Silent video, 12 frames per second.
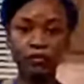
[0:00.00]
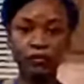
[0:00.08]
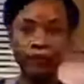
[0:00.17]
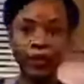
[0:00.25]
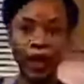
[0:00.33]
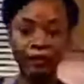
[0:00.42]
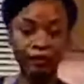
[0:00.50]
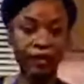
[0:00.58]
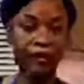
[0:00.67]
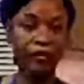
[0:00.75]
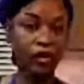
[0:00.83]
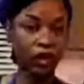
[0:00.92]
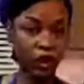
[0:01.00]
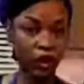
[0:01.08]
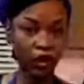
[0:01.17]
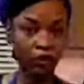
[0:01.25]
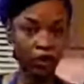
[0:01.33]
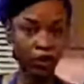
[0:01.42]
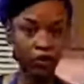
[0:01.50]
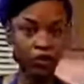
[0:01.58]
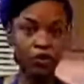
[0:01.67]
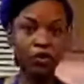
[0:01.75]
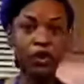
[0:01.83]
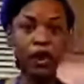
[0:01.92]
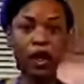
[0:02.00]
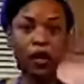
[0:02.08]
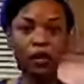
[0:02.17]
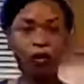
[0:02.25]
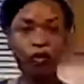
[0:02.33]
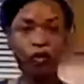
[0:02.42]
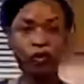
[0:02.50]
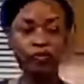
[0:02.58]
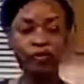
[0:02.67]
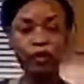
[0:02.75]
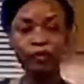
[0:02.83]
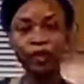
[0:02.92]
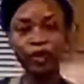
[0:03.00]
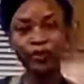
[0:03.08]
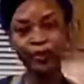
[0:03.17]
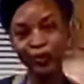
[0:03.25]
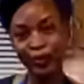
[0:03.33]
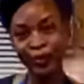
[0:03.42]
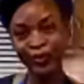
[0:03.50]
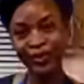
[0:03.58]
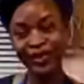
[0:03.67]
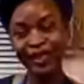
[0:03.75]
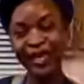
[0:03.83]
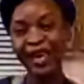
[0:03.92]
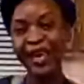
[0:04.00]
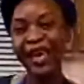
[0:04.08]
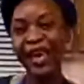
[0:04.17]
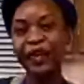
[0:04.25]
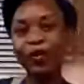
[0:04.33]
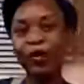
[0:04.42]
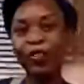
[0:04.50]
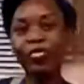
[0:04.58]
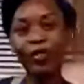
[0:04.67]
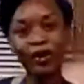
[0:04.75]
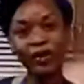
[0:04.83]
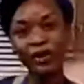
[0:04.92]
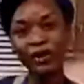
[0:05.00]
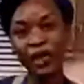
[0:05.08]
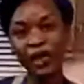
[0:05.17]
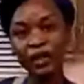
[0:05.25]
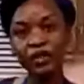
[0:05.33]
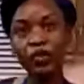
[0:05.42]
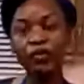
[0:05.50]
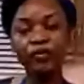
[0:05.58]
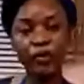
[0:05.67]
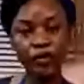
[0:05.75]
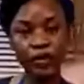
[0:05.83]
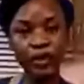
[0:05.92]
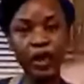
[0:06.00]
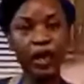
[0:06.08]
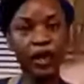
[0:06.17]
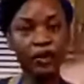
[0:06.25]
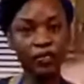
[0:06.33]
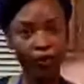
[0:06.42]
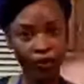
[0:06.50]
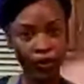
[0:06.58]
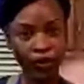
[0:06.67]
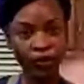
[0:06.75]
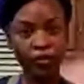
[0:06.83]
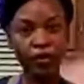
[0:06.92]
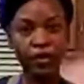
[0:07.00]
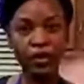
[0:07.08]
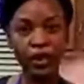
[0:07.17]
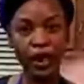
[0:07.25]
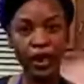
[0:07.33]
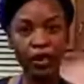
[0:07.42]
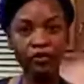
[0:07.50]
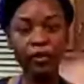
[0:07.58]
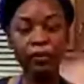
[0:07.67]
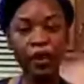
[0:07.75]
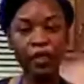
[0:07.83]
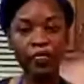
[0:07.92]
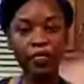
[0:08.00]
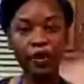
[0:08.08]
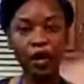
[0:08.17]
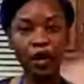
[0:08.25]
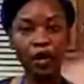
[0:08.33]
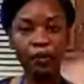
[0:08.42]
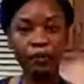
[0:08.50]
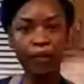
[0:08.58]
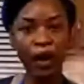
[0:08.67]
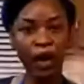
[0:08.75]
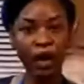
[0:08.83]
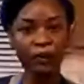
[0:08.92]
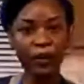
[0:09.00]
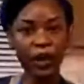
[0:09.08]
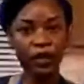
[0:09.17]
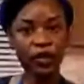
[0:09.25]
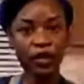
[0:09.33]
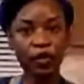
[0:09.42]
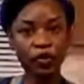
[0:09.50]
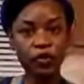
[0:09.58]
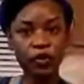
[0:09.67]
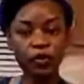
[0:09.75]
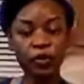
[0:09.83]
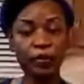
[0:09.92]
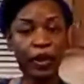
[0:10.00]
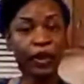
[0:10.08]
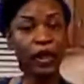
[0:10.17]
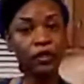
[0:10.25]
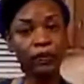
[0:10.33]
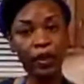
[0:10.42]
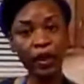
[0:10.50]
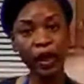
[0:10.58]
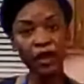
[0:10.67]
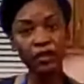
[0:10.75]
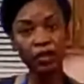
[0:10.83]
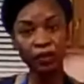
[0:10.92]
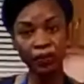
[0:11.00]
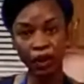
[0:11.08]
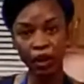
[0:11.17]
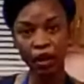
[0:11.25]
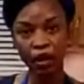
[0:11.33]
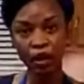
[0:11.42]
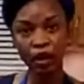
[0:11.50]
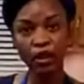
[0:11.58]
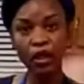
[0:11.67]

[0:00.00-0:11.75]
Live at 5 cooking demos using our local farm fresh produce. And on Thursdays, on the first and third Thursday of the month, I plan to go to the Plantation Park Heights Urban Garden